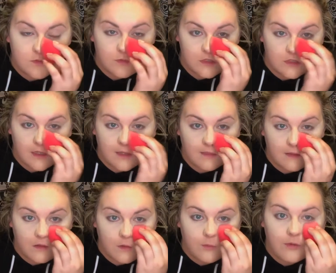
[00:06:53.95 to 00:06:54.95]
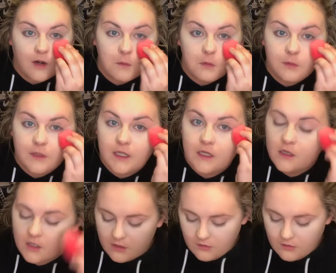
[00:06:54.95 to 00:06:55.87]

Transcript: That's one thing that you'll probably